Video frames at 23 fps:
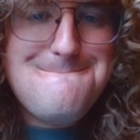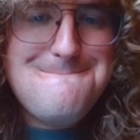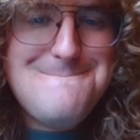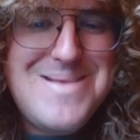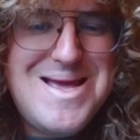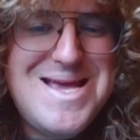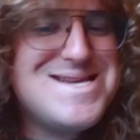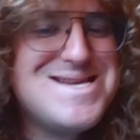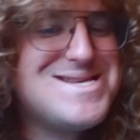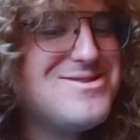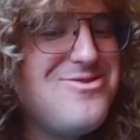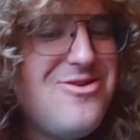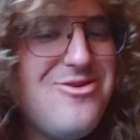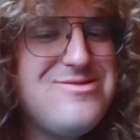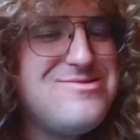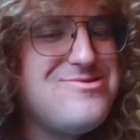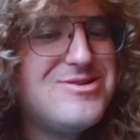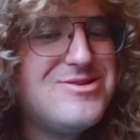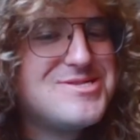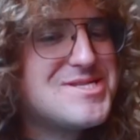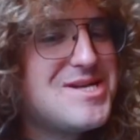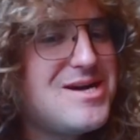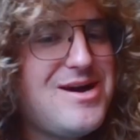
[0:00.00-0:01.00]
It's not a
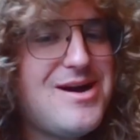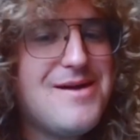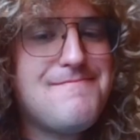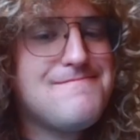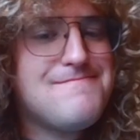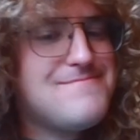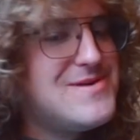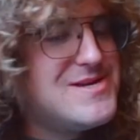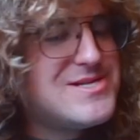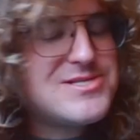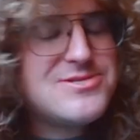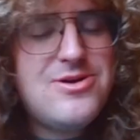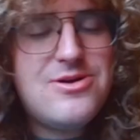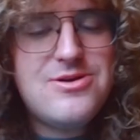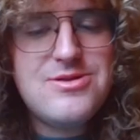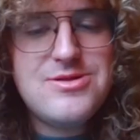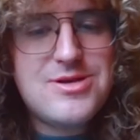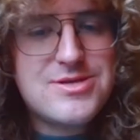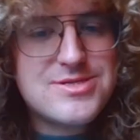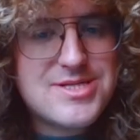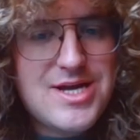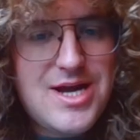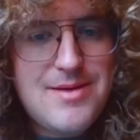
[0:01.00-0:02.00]
lot of time. It's not a
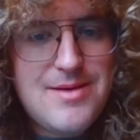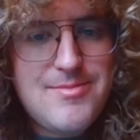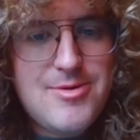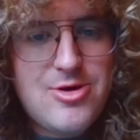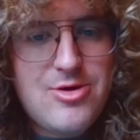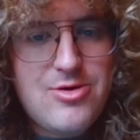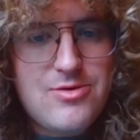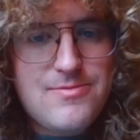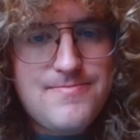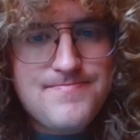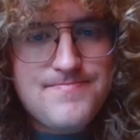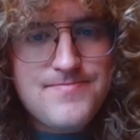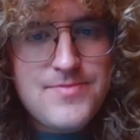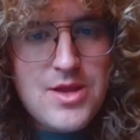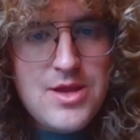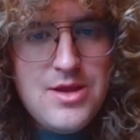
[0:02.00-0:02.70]
lot of time at all.